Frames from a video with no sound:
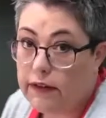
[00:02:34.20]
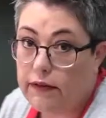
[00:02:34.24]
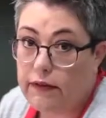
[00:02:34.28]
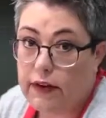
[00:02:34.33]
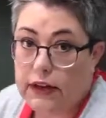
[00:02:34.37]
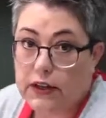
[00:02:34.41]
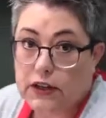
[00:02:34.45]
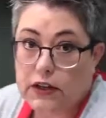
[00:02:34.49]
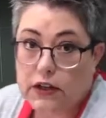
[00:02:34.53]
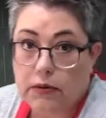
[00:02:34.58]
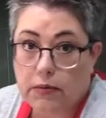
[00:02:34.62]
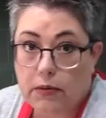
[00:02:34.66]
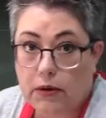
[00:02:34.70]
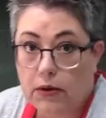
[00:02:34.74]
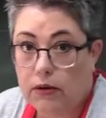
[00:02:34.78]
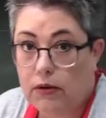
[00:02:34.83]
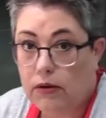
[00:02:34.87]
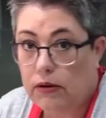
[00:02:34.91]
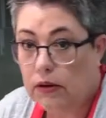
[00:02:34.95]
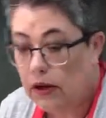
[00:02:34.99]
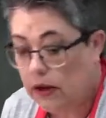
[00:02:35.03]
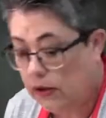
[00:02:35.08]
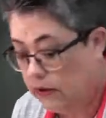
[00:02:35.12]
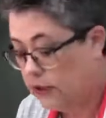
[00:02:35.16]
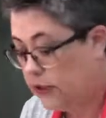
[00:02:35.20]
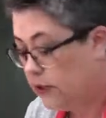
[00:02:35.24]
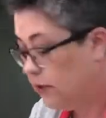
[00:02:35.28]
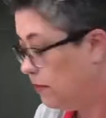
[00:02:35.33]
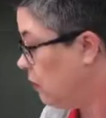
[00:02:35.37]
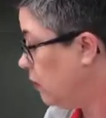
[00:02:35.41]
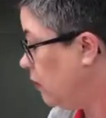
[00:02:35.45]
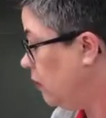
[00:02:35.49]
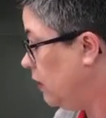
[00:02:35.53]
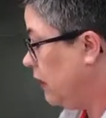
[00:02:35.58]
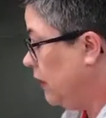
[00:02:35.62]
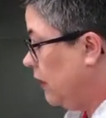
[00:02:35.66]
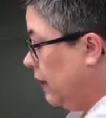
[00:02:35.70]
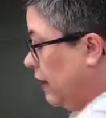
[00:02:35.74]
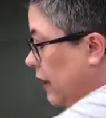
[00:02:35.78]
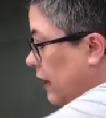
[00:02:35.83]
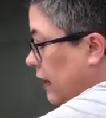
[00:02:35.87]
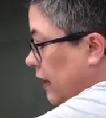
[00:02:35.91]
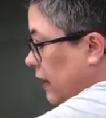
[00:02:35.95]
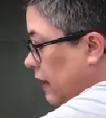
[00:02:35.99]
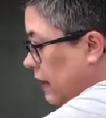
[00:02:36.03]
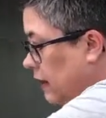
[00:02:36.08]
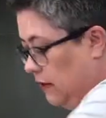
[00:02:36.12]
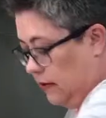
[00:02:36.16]
the vegetable, the smaller you
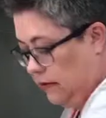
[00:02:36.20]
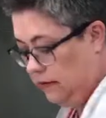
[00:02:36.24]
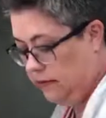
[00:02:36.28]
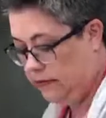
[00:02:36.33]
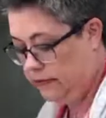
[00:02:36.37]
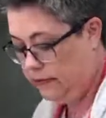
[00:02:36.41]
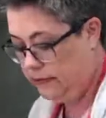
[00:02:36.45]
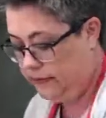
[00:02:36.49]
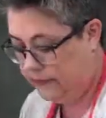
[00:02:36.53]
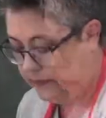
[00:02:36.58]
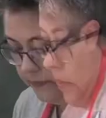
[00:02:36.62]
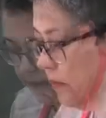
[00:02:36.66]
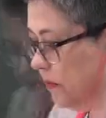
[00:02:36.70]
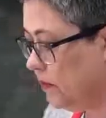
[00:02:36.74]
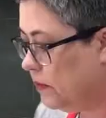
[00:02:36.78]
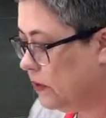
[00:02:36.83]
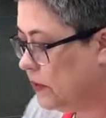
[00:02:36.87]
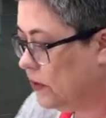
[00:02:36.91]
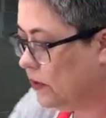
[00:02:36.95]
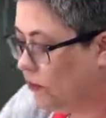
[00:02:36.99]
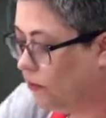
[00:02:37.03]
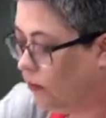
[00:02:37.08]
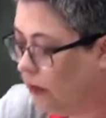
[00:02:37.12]
cut it. Some